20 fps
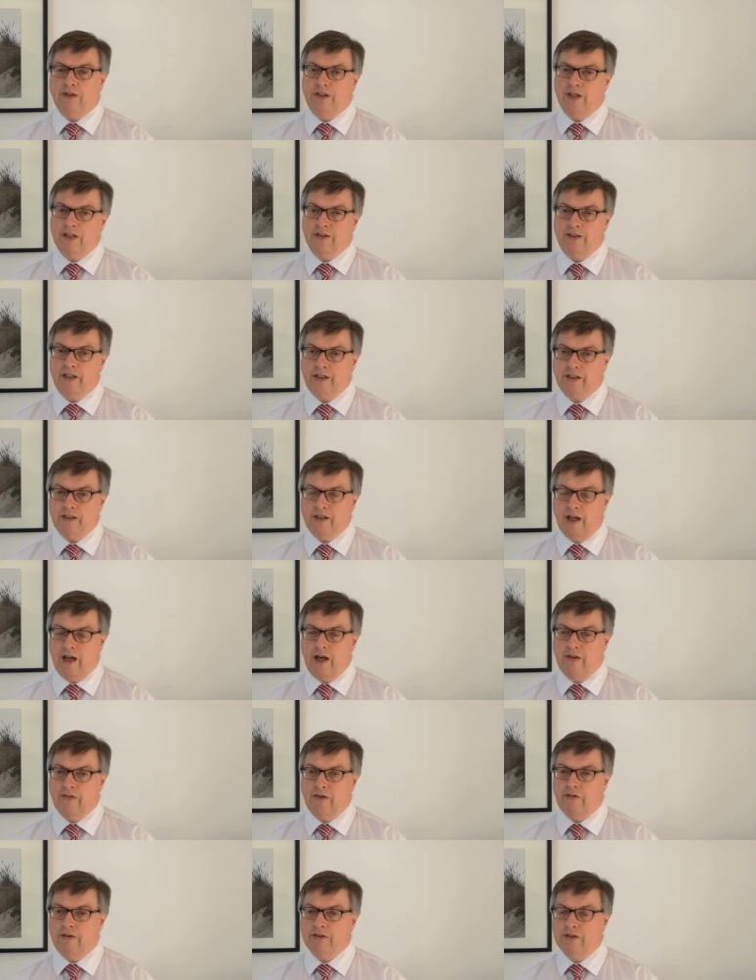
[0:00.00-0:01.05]
does it,
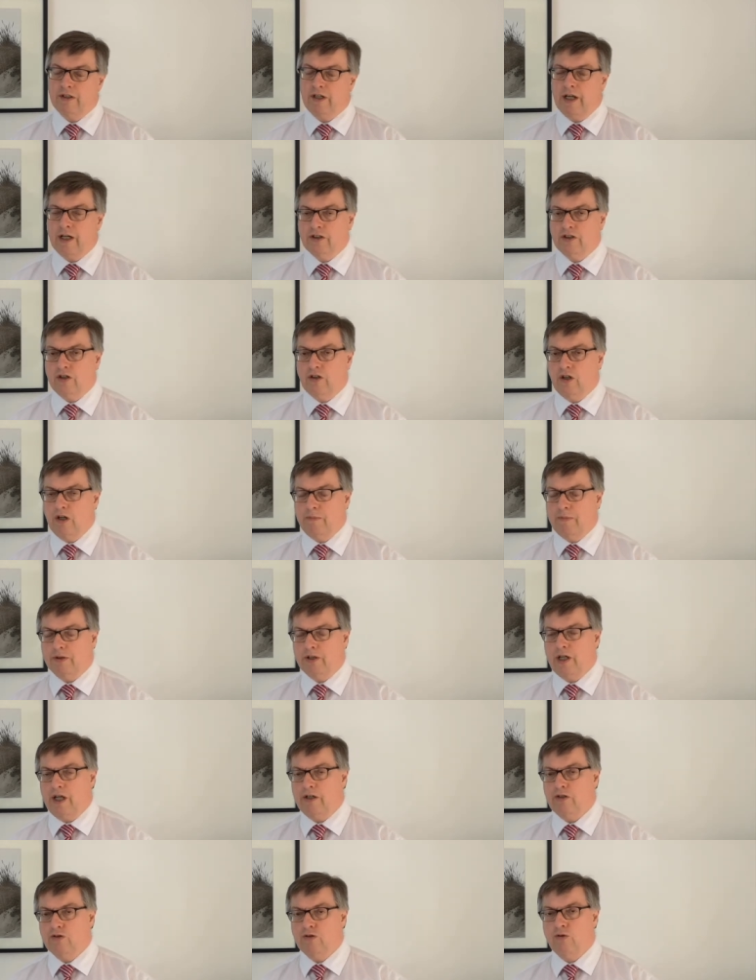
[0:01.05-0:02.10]
and there is actually a
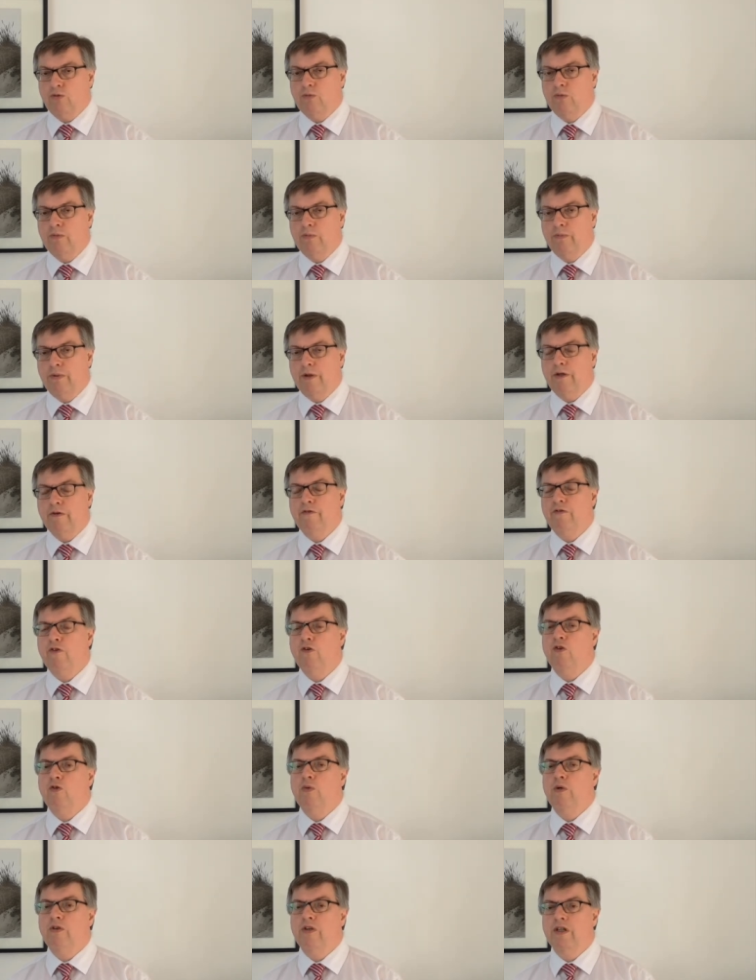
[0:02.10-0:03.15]
potential
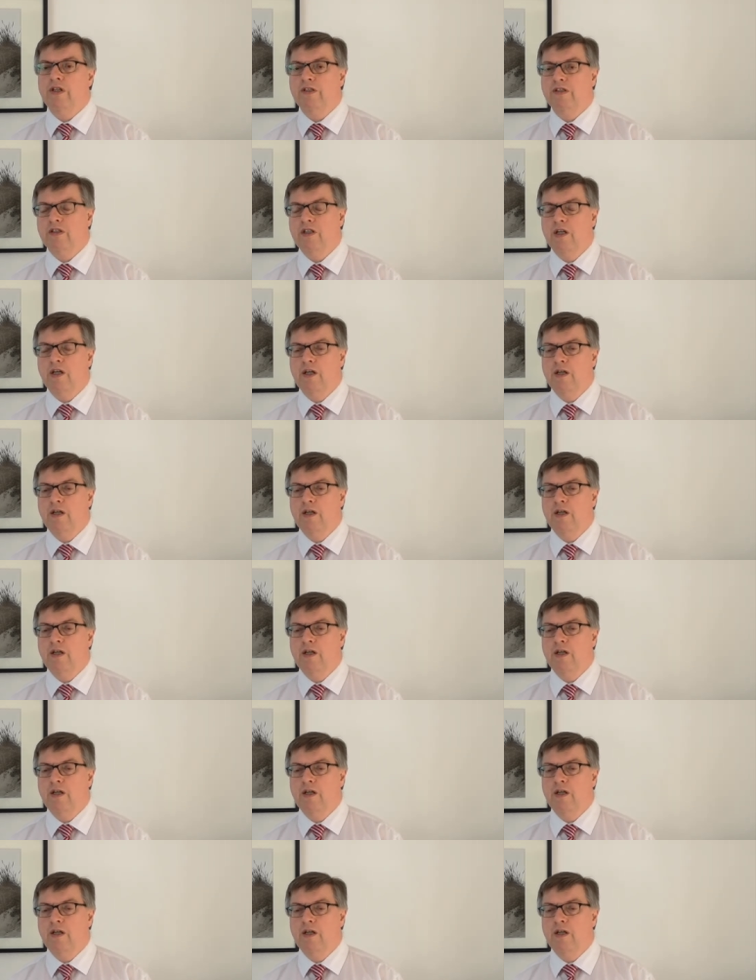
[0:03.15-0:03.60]
pitfall with this